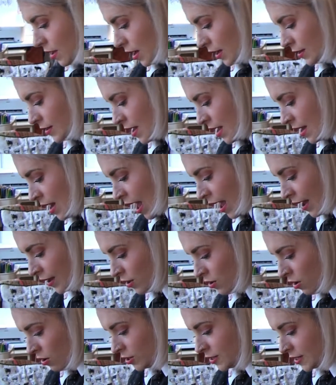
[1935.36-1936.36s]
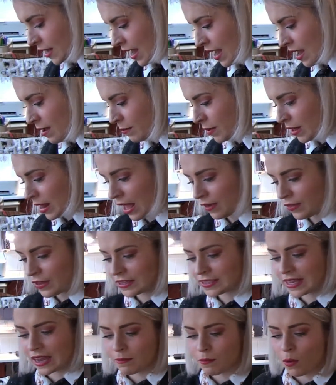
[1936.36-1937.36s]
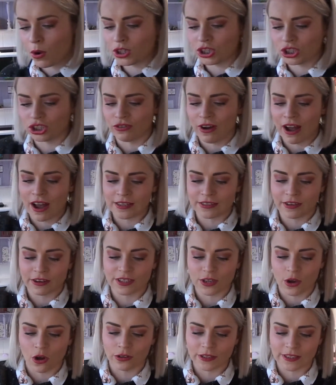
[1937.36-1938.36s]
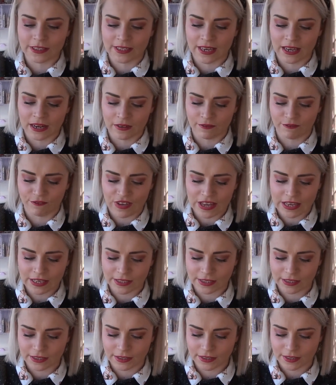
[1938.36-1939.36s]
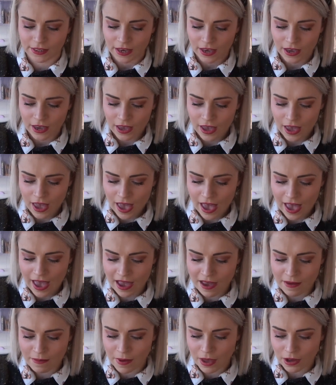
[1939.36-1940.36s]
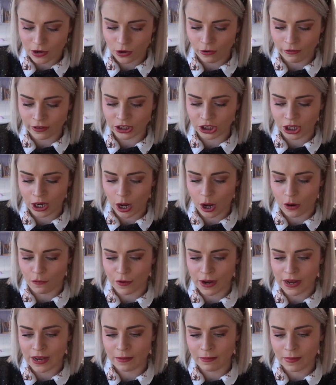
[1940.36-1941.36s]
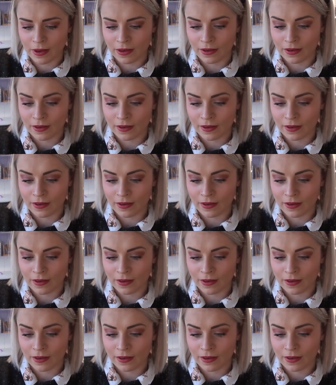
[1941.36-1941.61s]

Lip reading: And then I got, I think it's like a moisturiser. It's called Skin Feast Nourishing Cream.